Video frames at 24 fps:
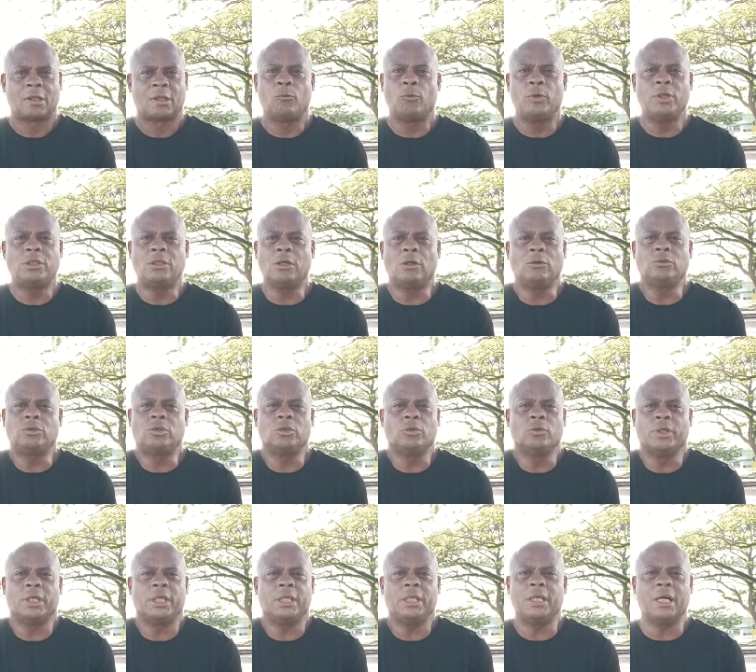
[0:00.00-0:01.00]
We don't
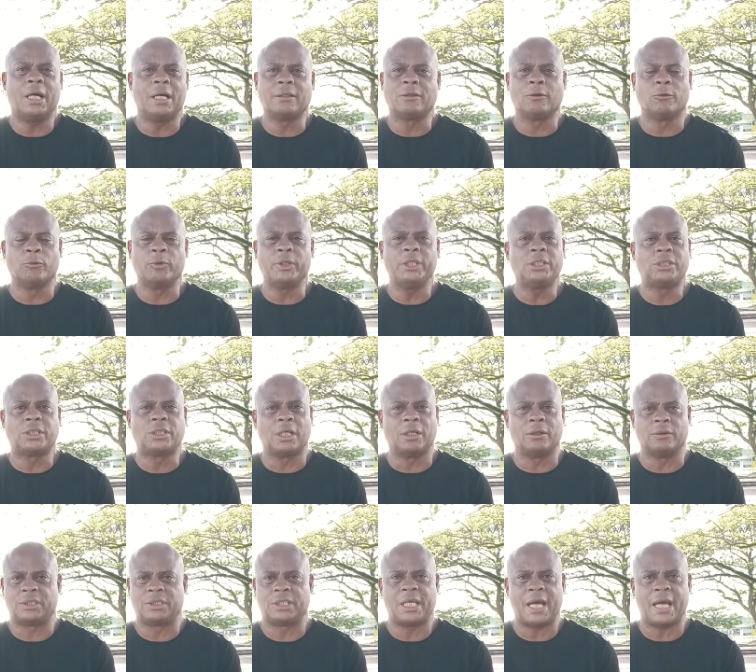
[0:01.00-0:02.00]
do any other
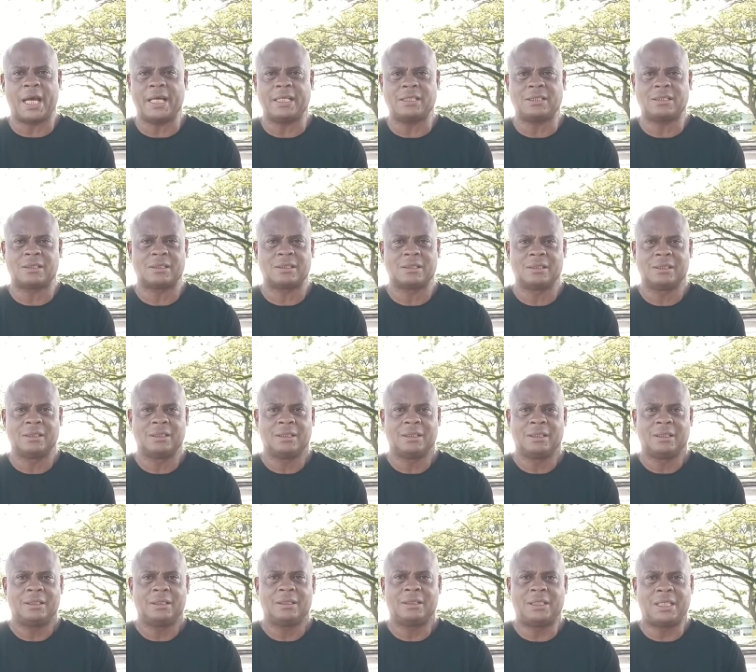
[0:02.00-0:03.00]
research, guys.
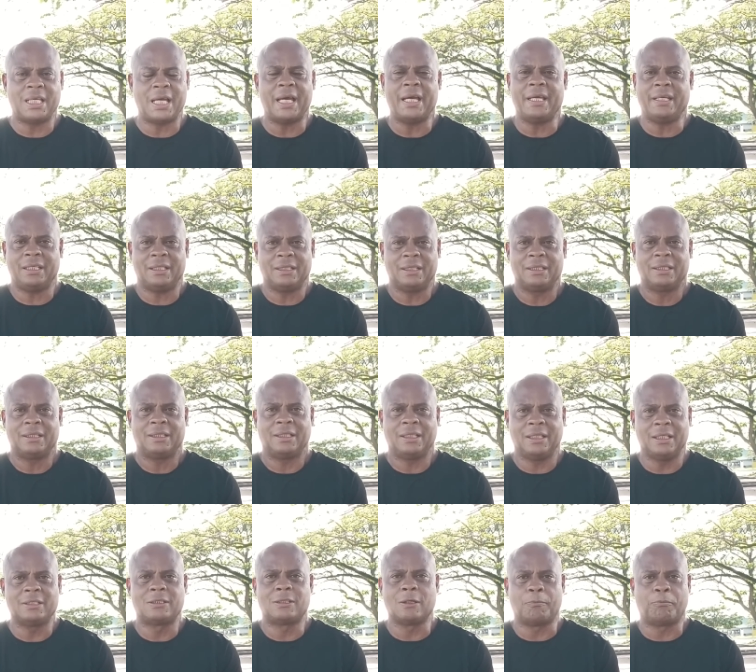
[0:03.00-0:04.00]
That
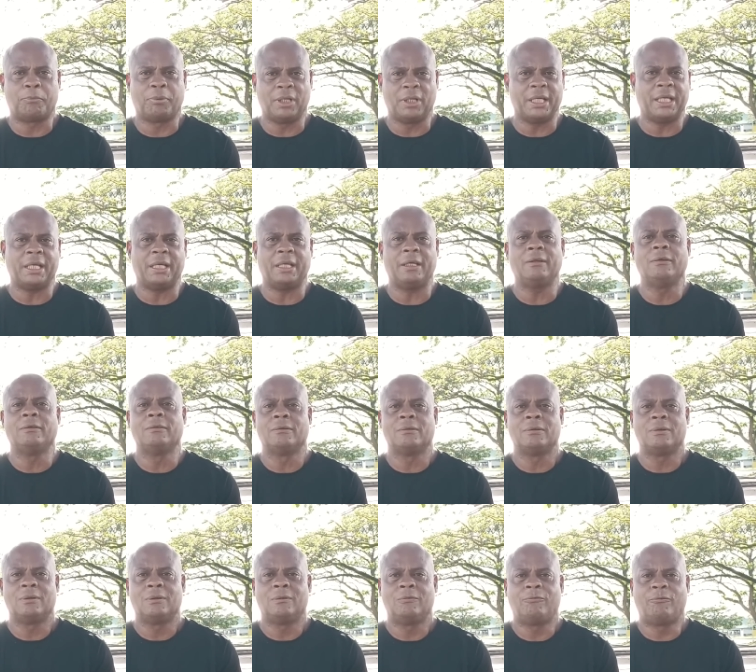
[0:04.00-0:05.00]
is a plan
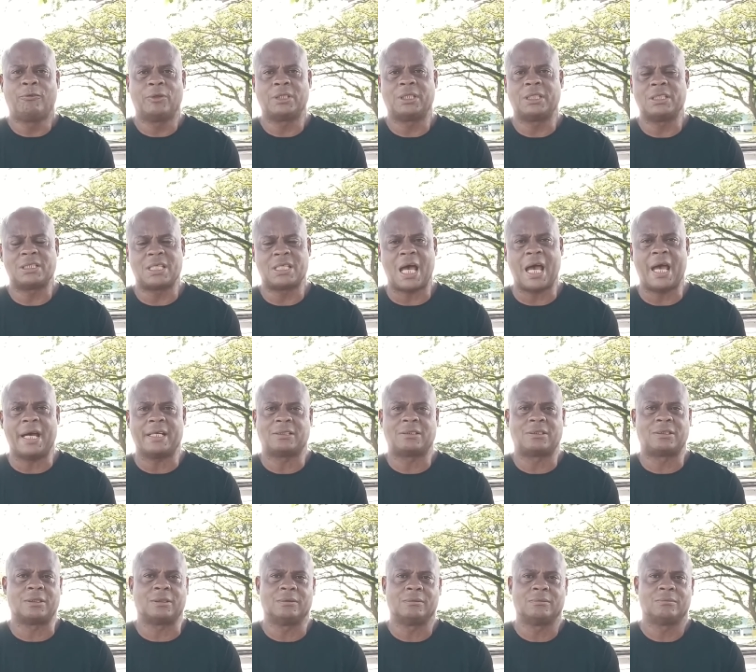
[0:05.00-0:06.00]
for
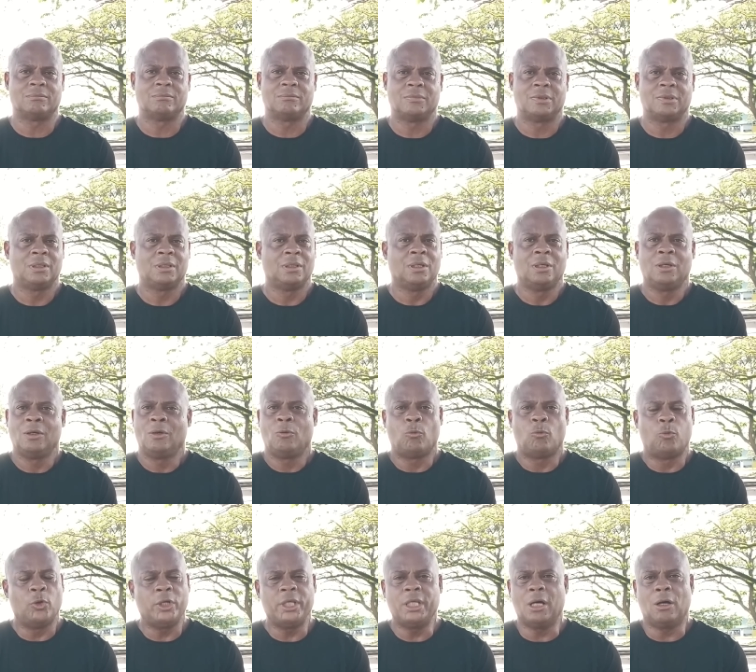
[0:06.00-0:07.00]
disaster.
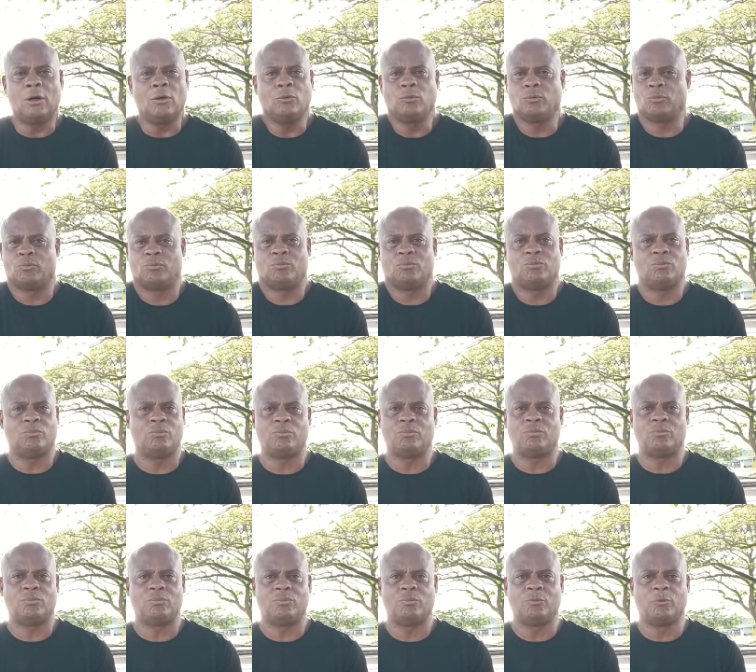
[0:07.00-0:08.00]
We don't
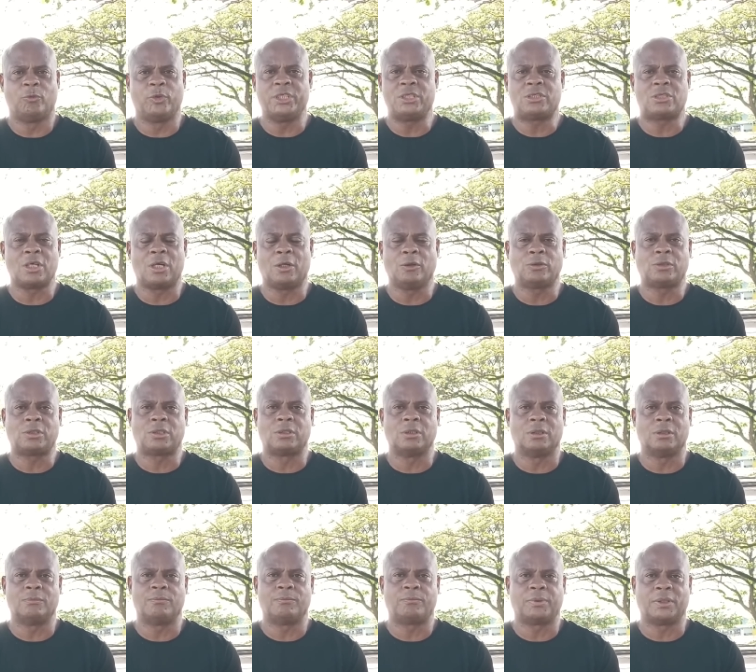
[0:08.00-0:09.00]
research
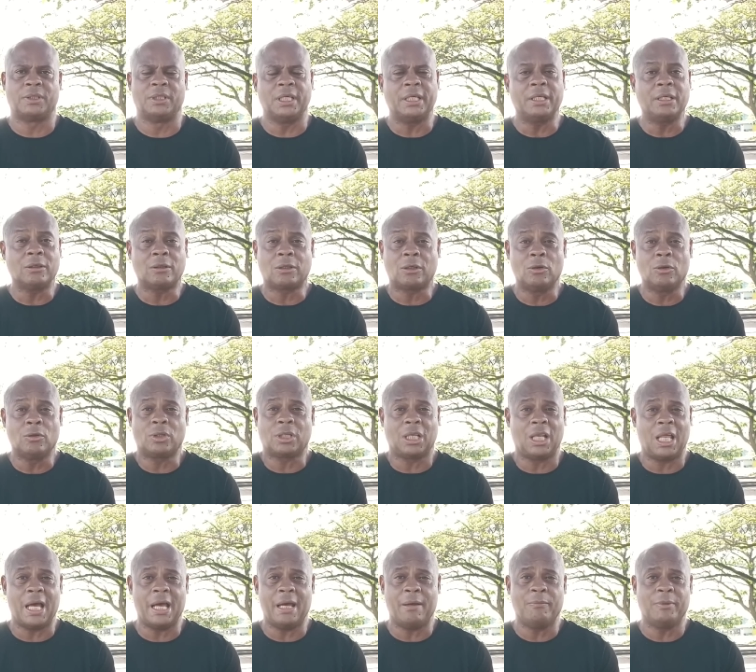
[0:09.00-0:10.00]
the political
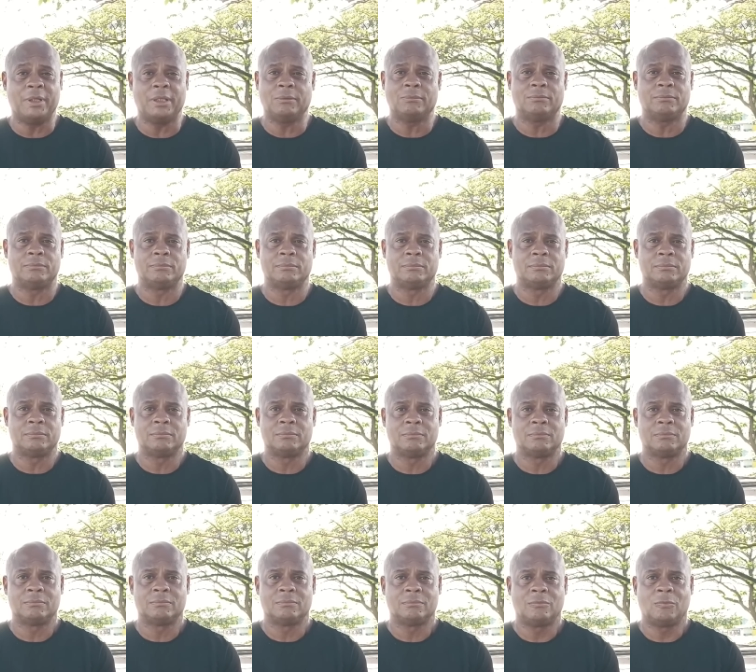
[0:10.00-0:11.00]
climate.
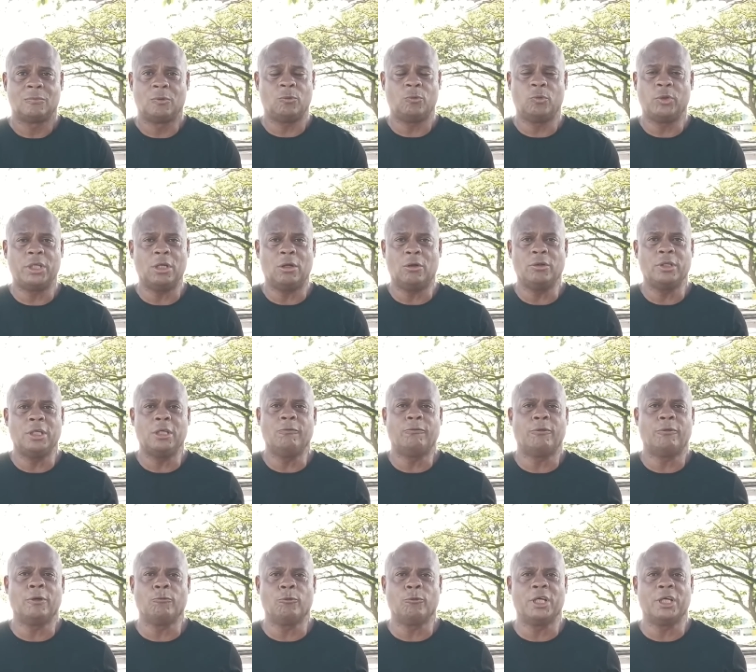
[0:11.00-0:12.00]
We don't
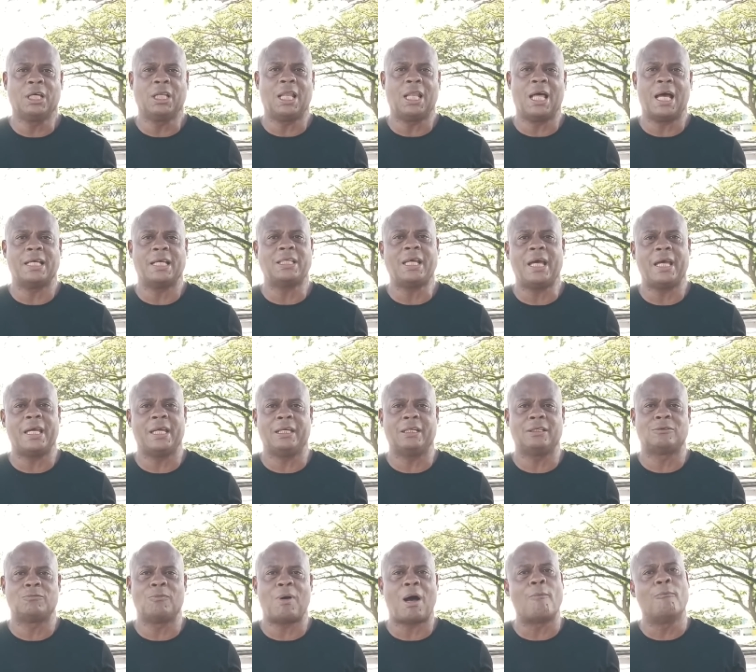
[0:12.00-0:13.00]
even realize, hey,
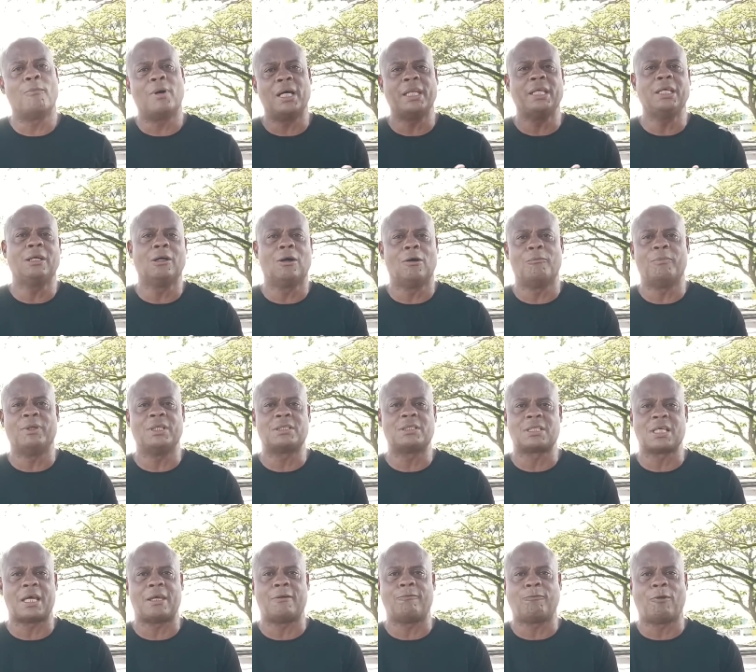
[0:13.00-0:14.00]
is my money going to be
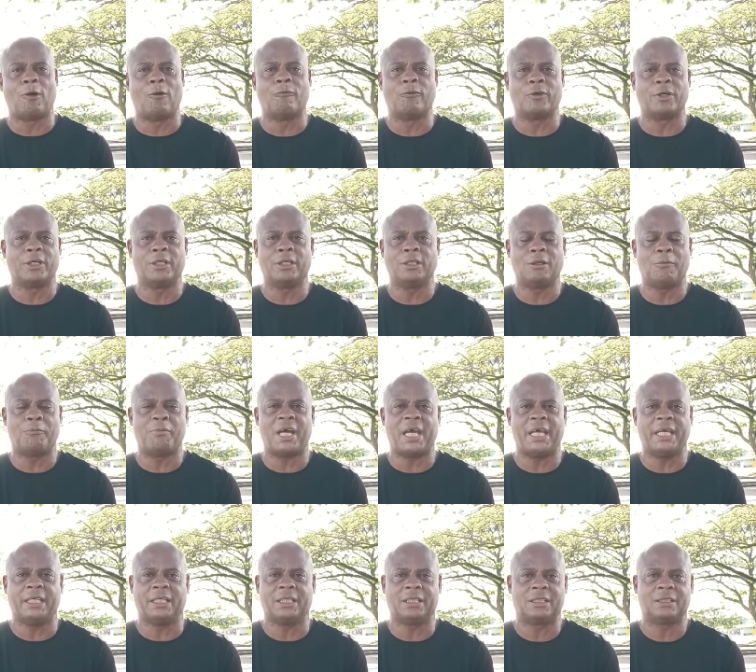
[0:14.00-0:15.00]
safe over here in the
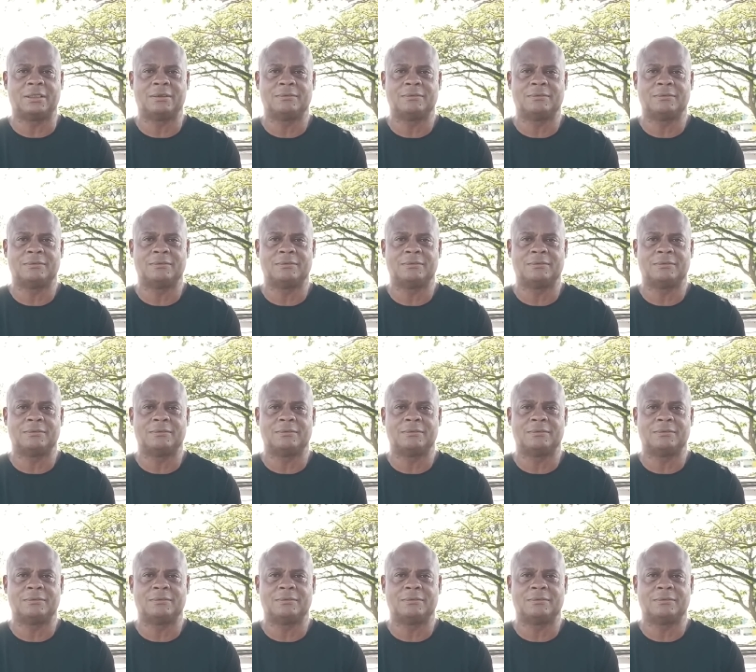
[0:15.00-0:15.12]
bank?